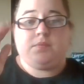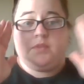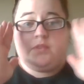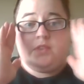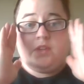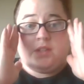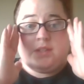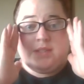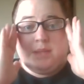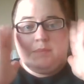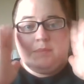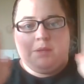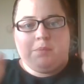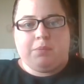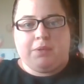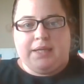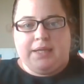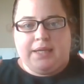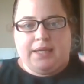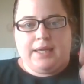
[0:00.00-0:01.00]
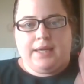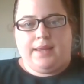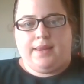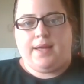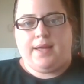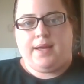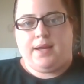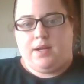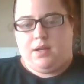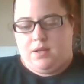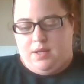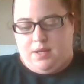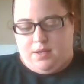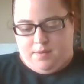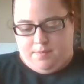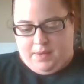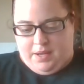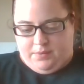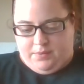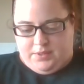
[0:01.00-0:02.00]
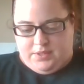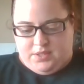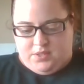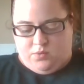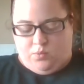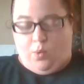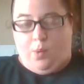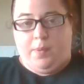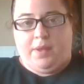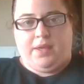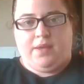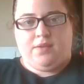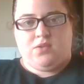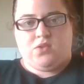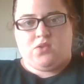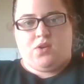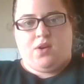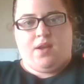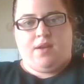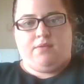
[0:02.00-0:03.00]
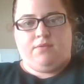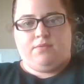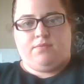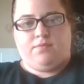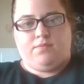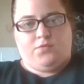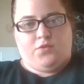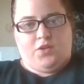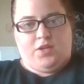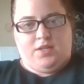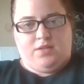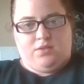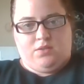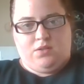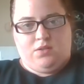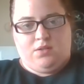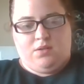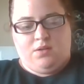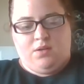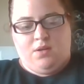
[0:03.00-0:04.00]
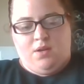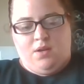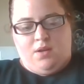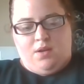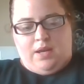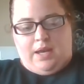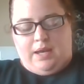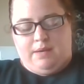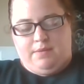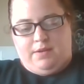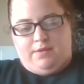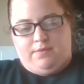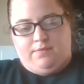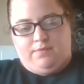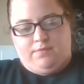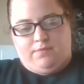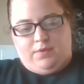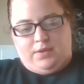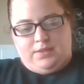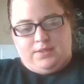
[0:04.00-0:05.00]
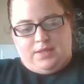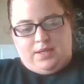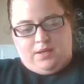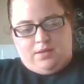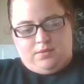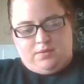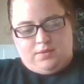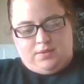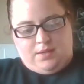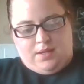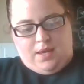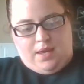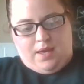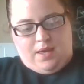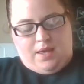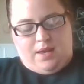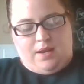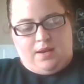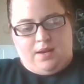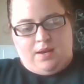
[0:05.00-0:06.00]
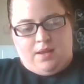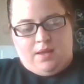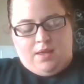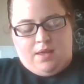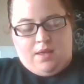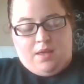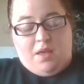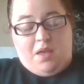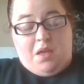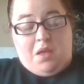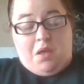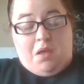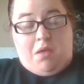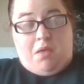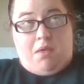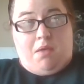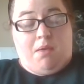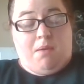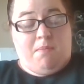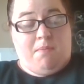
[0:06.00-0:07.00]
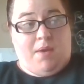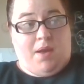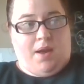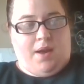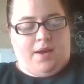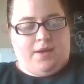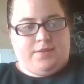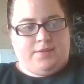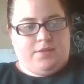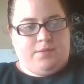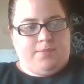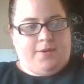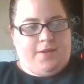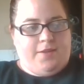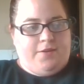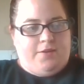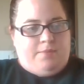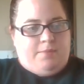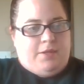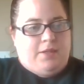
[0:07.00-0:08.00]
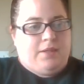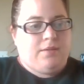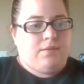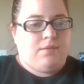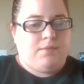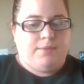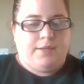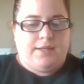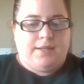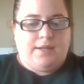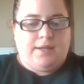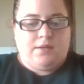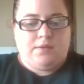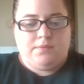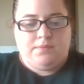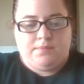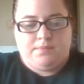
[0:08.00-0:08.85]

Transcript: Y'all see me blinking a lot? I went swimming yesterday for Easter at my friend's house, and my eyes are bothering me a little bit now.